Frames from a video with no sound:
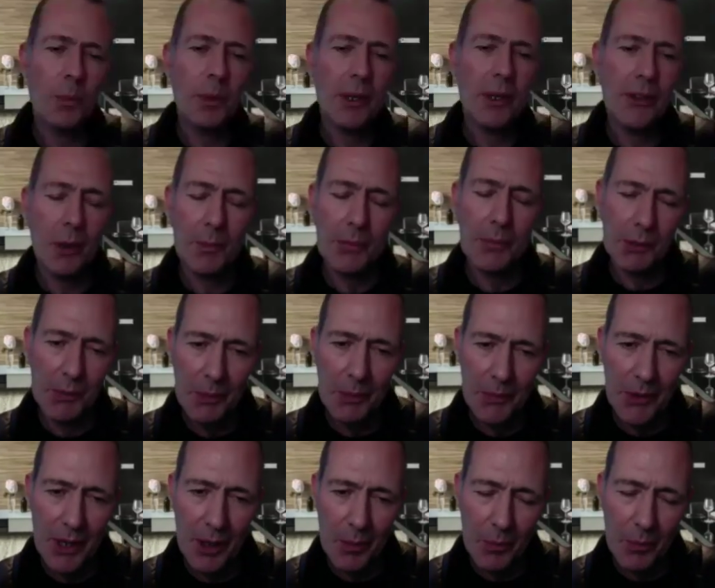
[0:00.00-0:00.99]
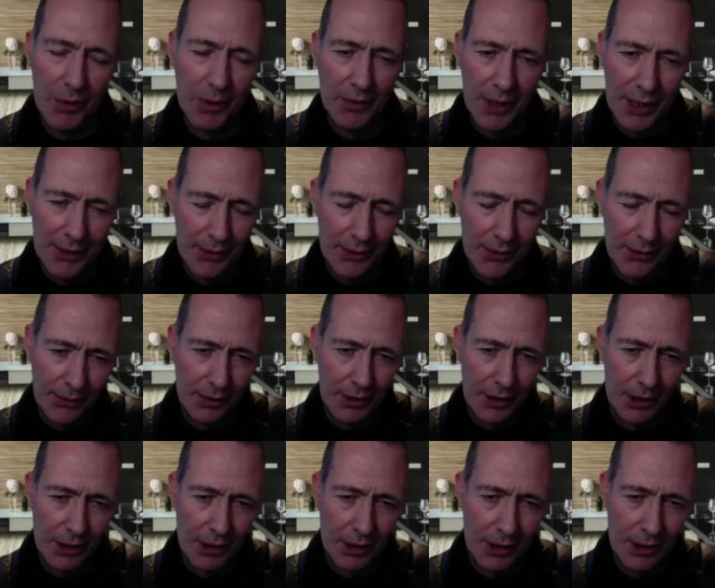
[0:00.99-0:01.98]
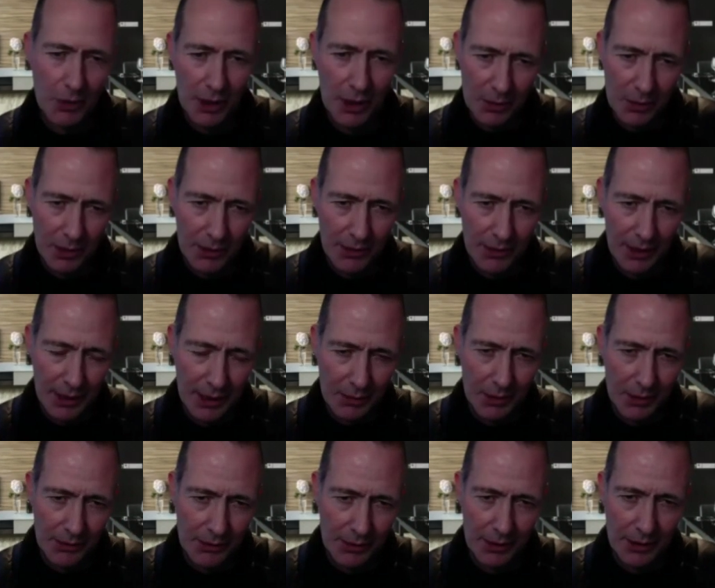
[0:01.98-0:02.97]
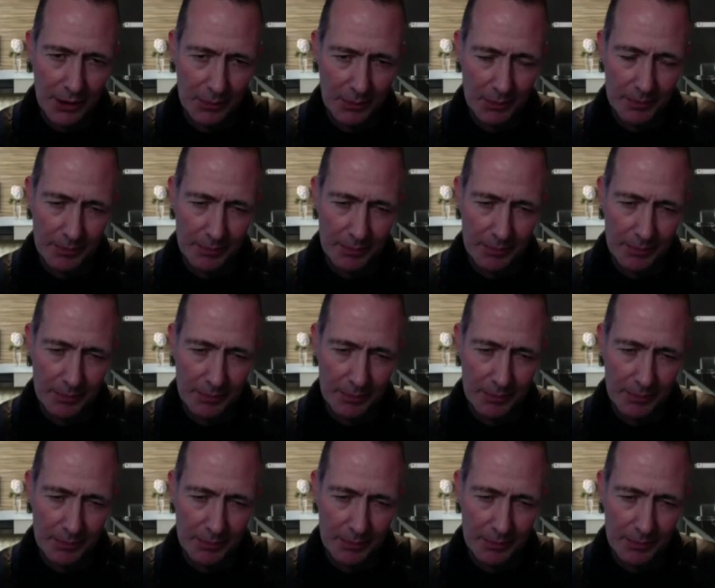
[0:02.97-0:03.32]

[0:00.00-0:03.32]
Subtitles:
the optimum number of agents that you would work with at any one time?